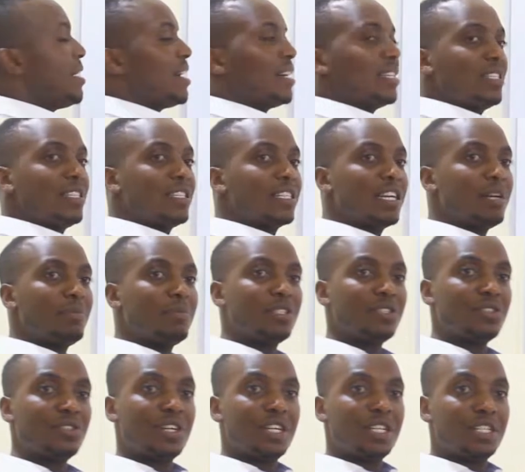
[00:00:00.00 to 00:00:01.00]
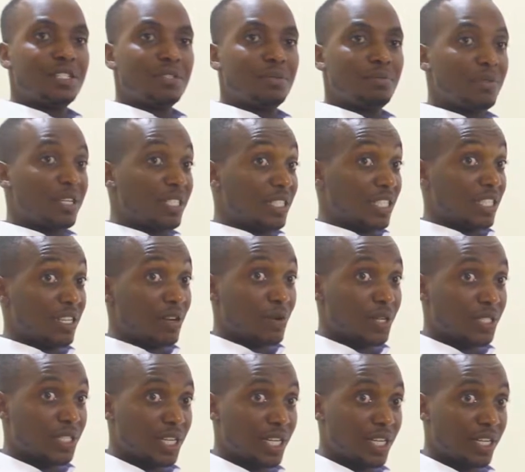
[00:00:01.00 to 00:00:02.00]
marks in chemistry and maths, as I
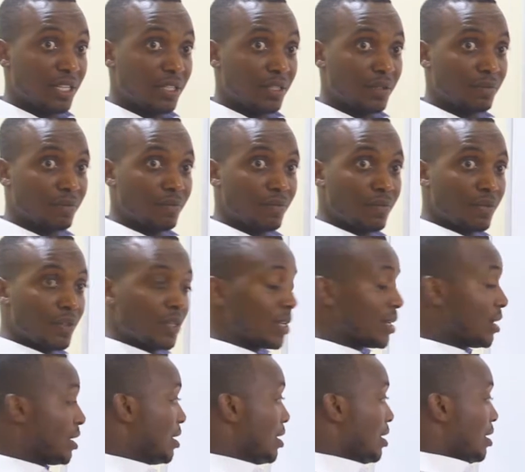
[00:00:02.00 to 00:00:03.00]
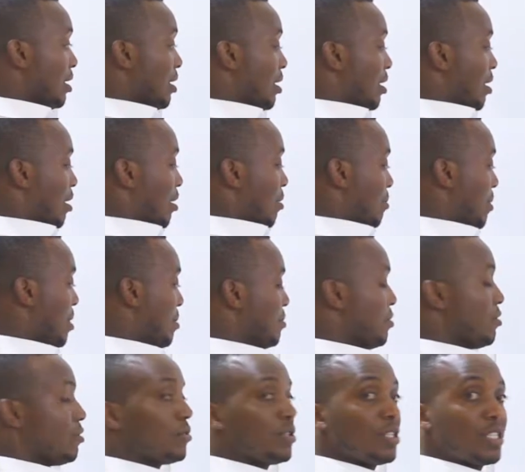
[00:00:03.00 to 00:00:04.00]
was saying,
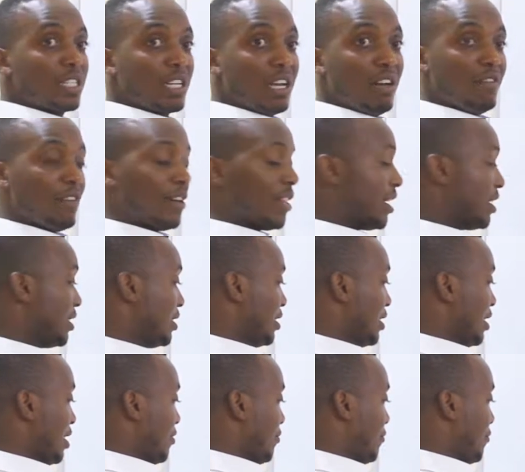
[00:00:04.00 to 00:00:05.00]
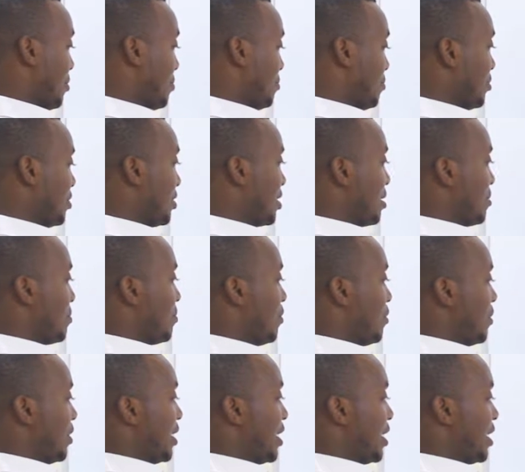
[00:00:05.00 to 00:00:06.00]
maybe you discover that if we put them
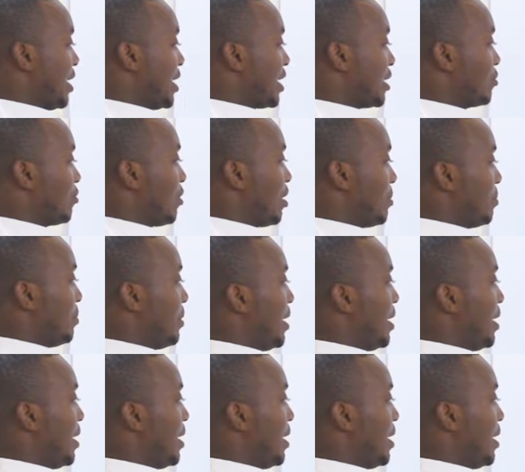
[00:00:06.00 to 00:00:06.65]
on an xy